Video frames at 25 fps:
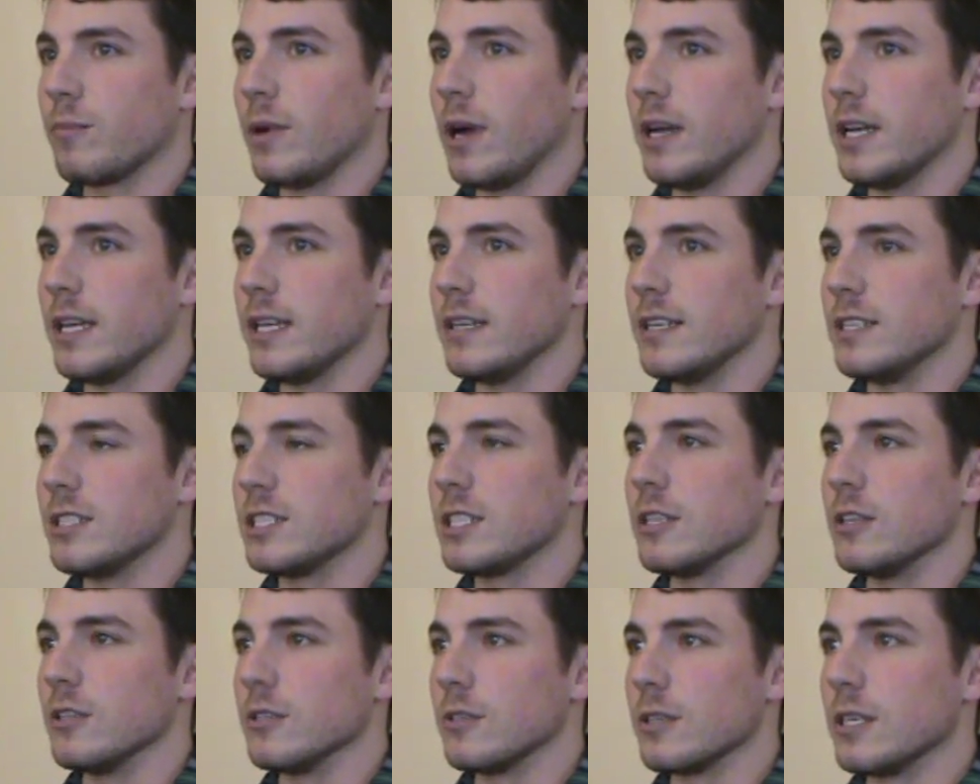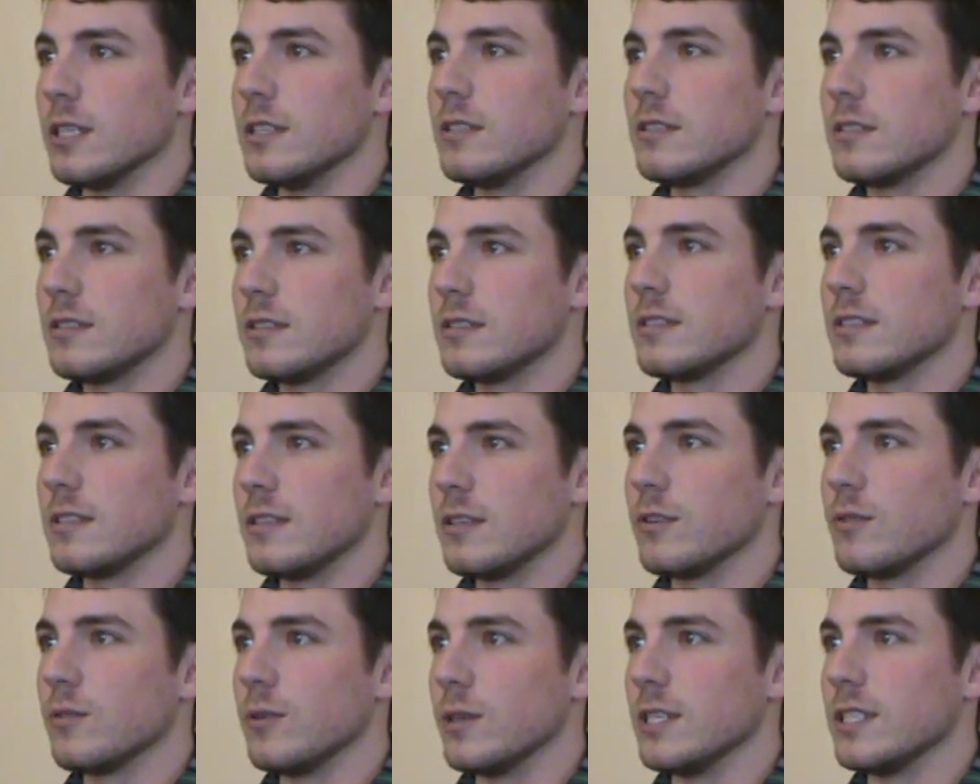probably the children
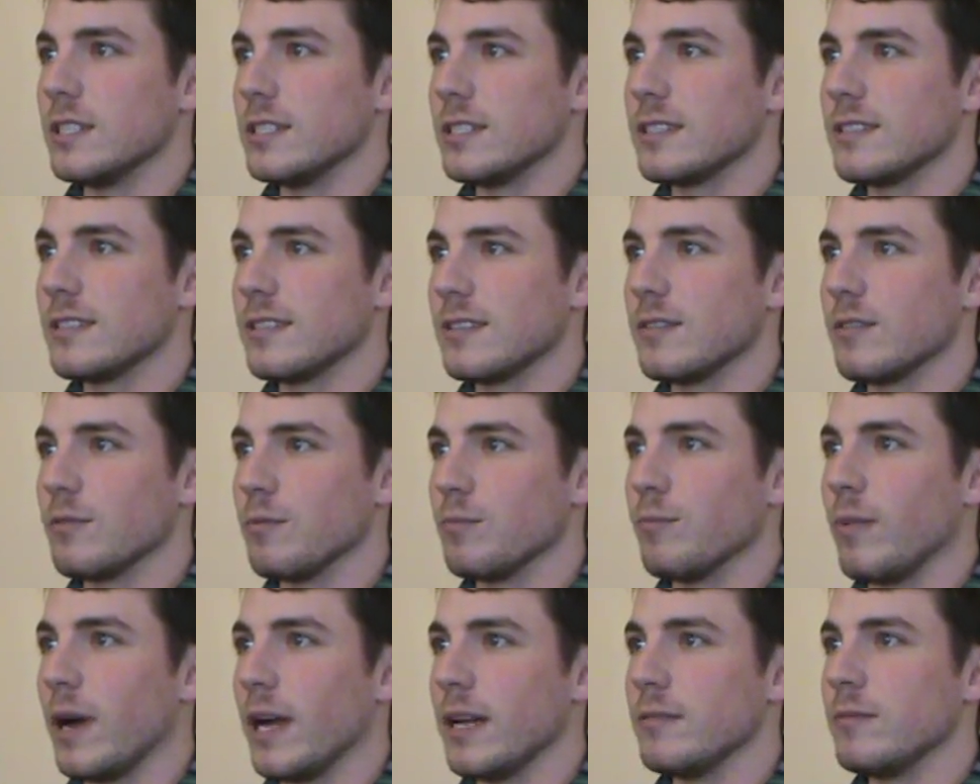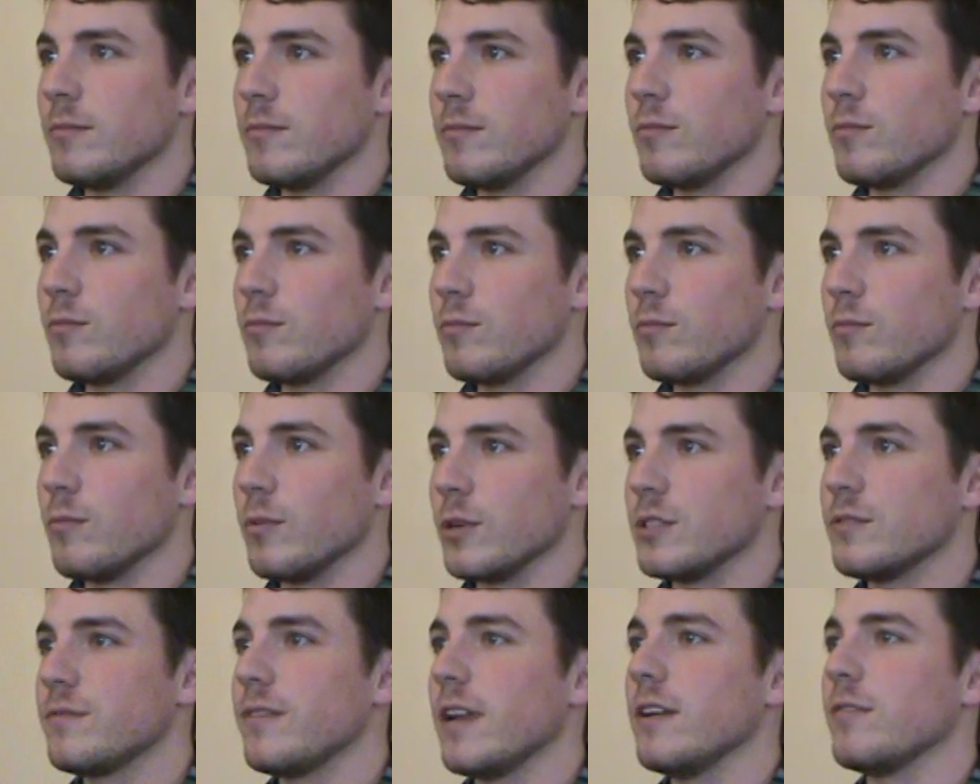was my
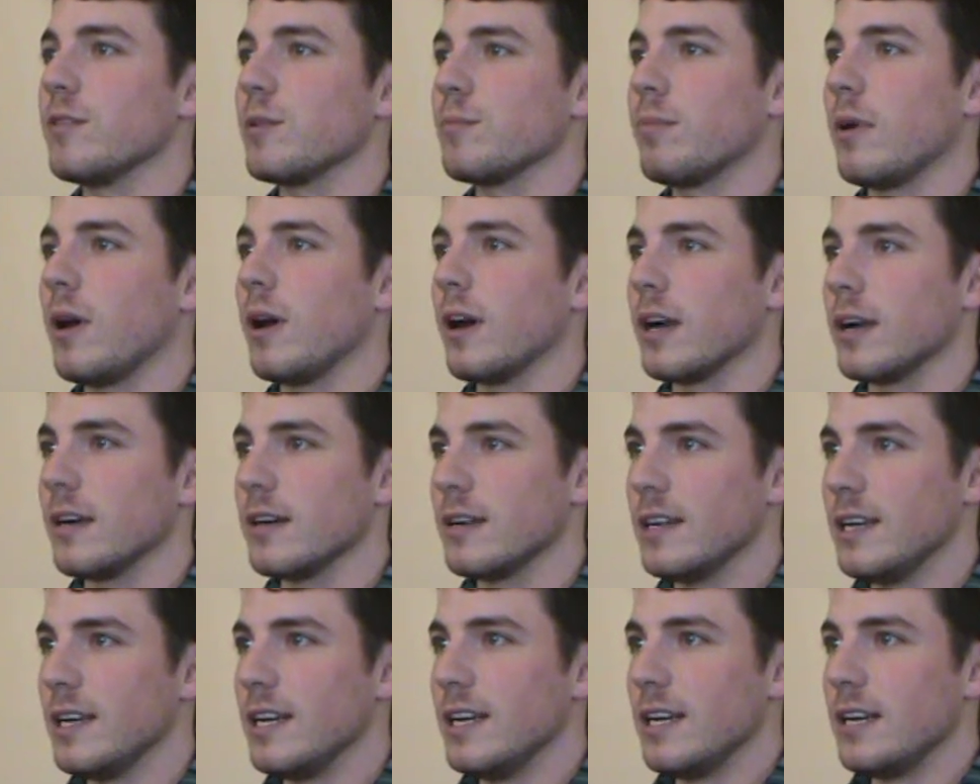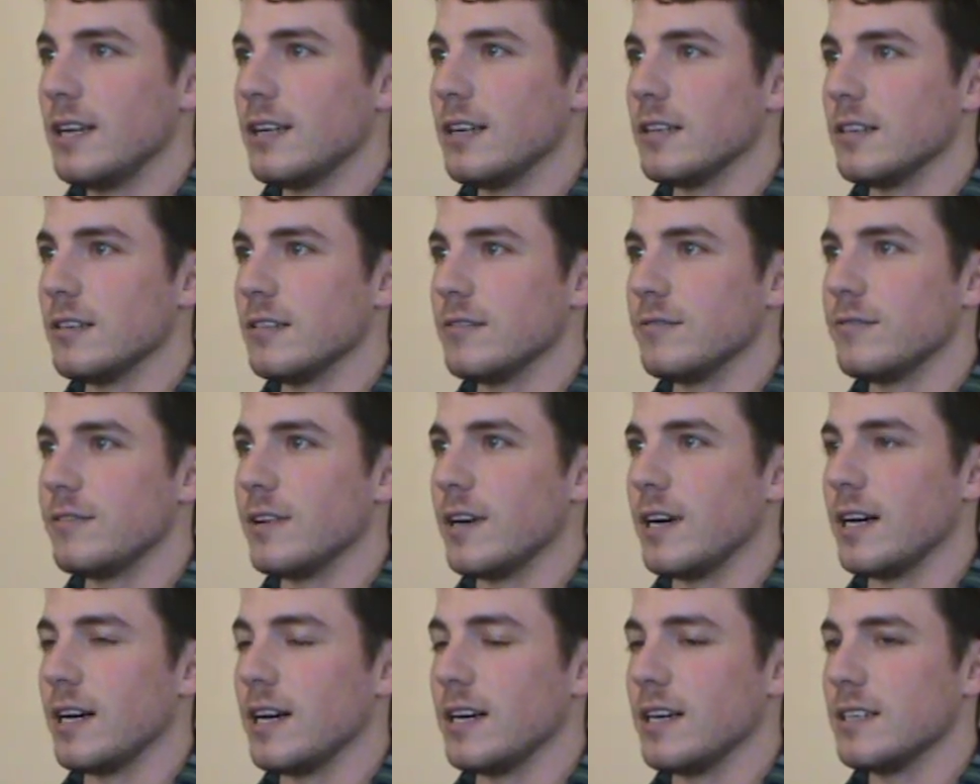most favorite part
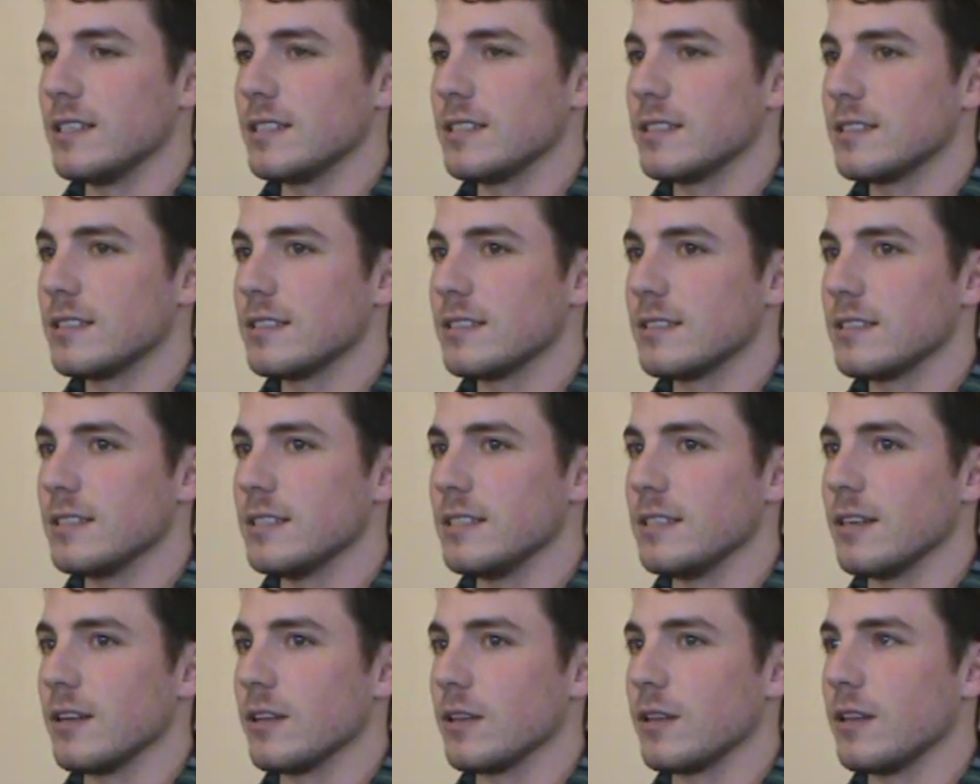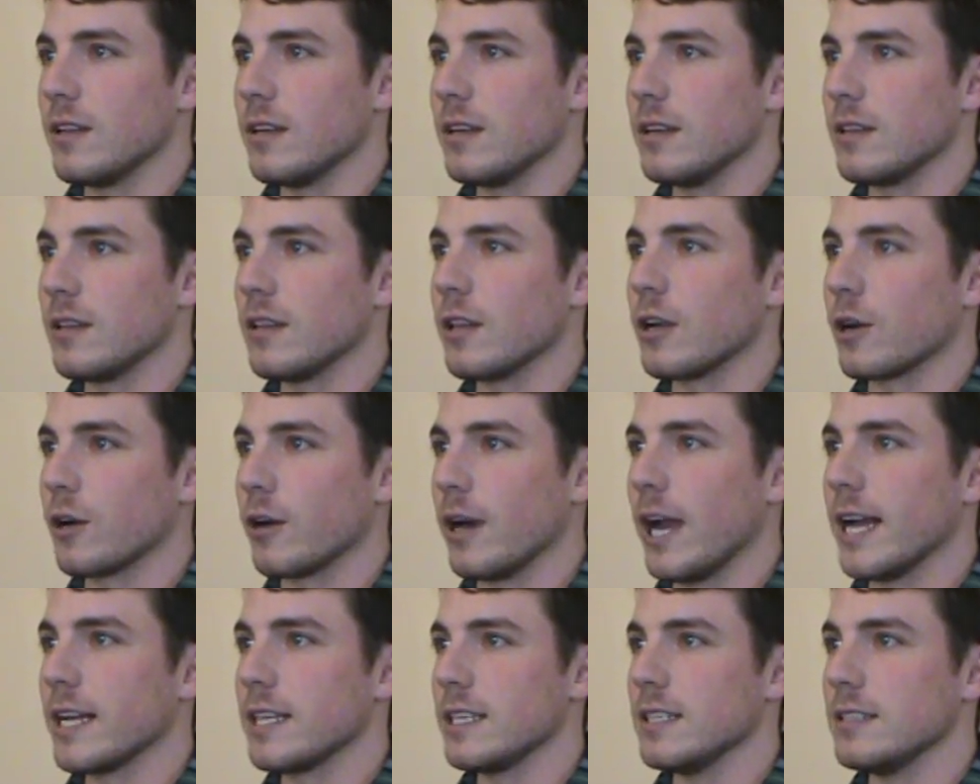of uh, you know the, the
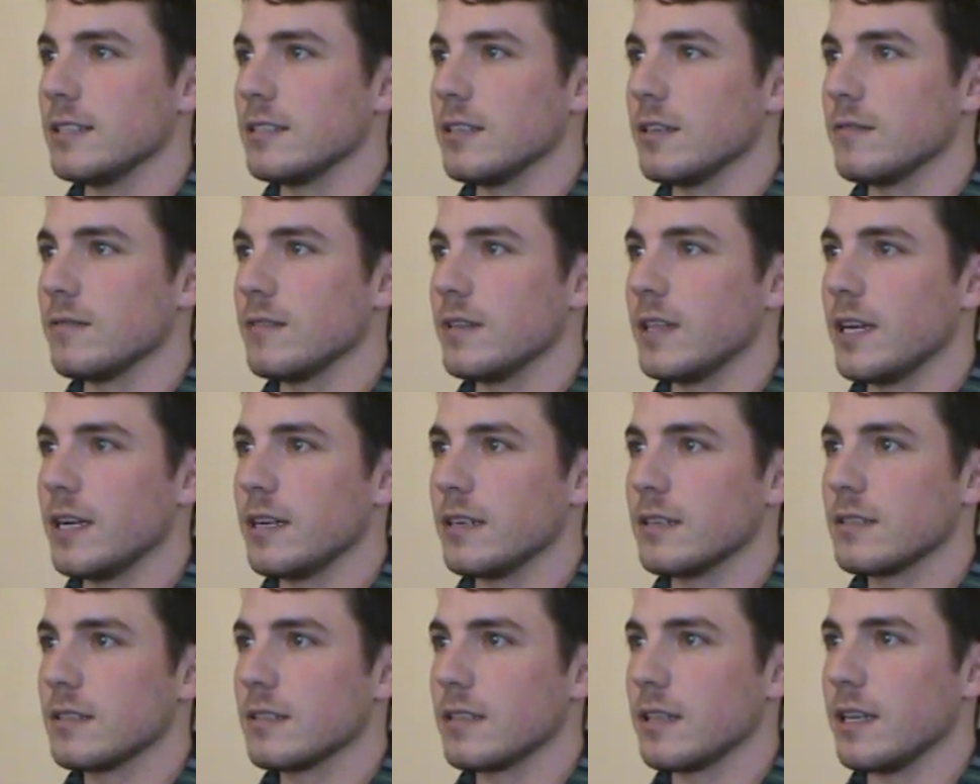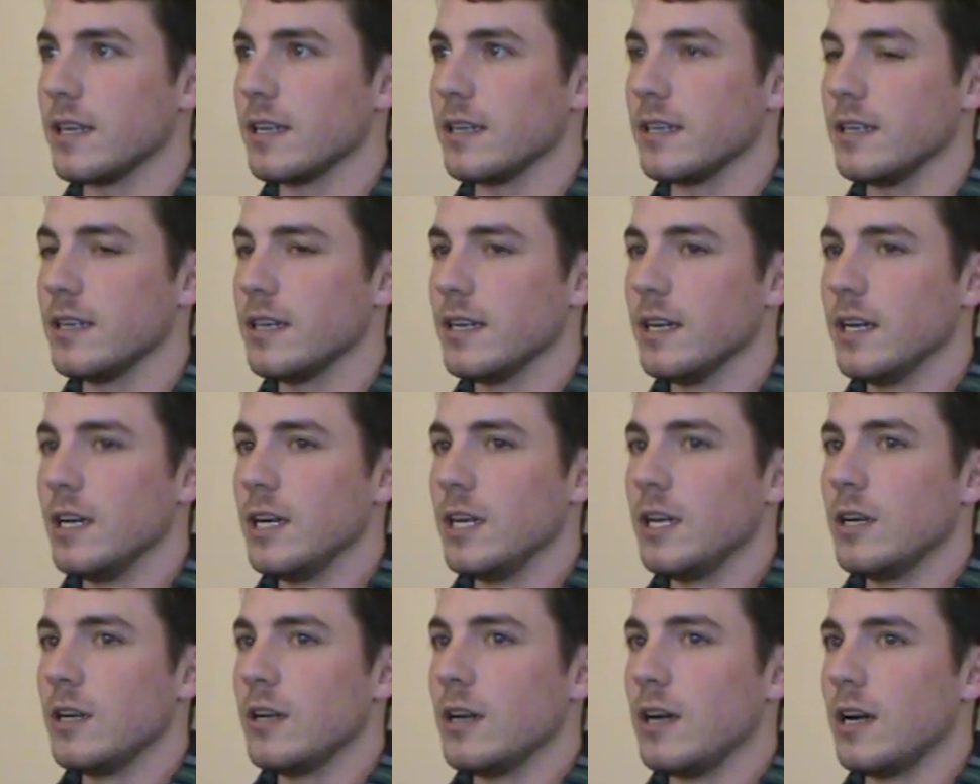Iraqis over there. They
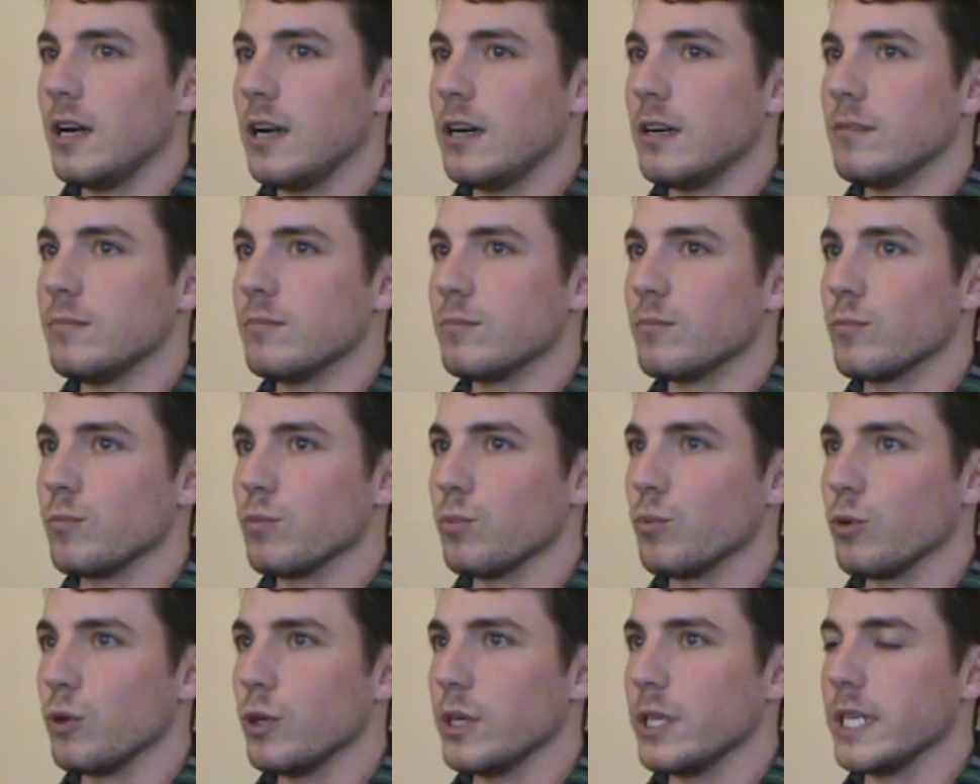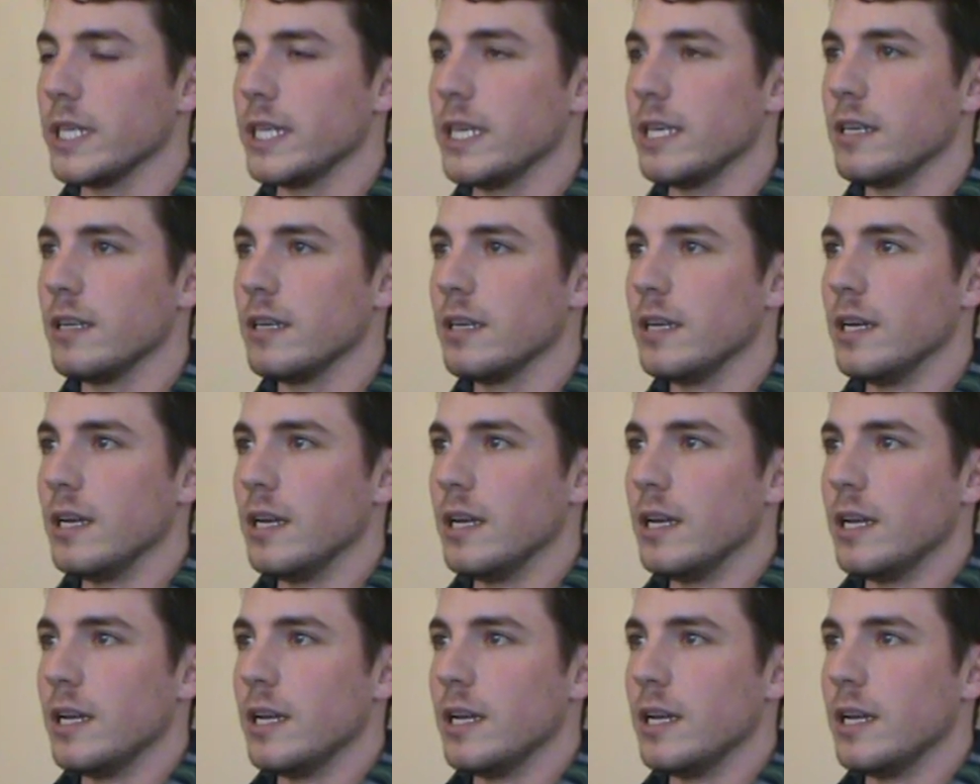um, really